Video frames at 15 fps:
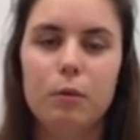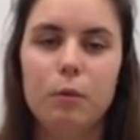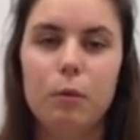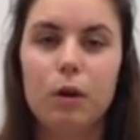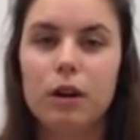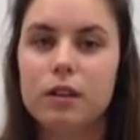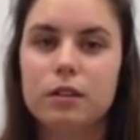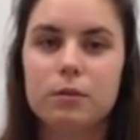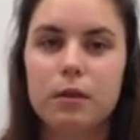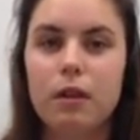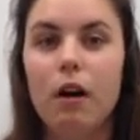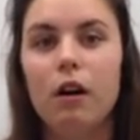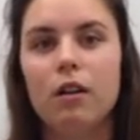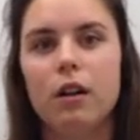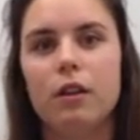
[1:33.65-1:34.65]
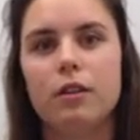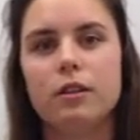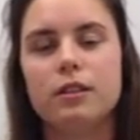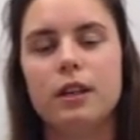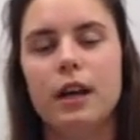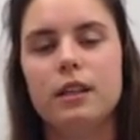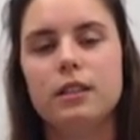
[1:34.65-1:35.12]
works with all other
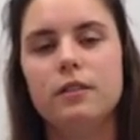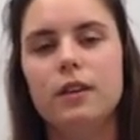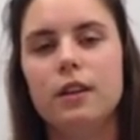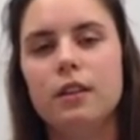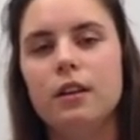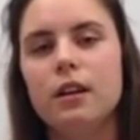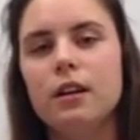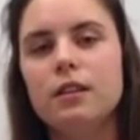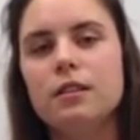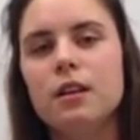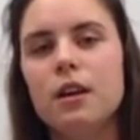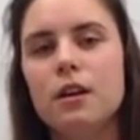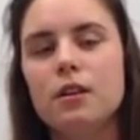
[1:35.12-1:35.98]
scientific theories,